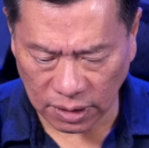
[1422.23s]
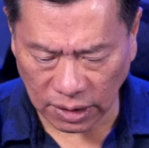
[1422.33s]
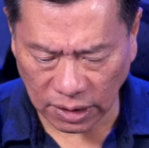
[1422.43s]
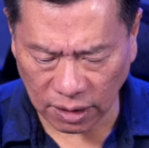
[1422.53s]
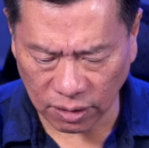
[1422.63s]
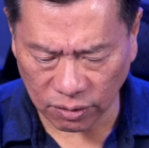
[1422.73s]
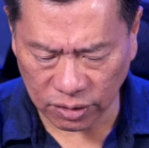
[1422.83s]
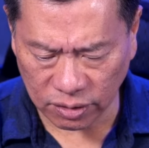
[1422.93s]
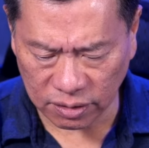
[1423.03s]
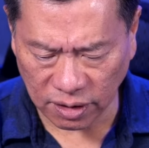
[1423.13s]
Allow
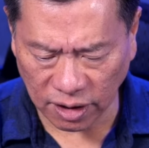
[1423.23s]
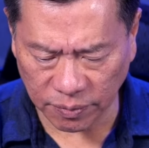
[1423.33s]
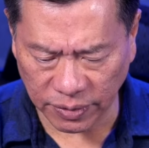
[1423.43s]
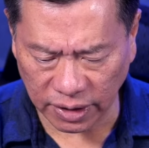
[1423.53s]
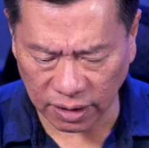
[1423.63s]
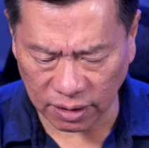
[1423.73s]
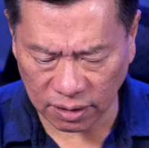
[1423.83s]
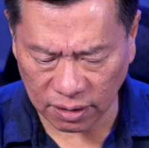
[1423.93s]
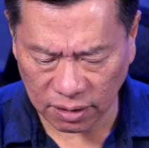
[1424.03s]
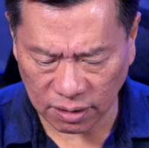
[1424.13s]
your entire
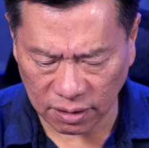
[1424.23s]
being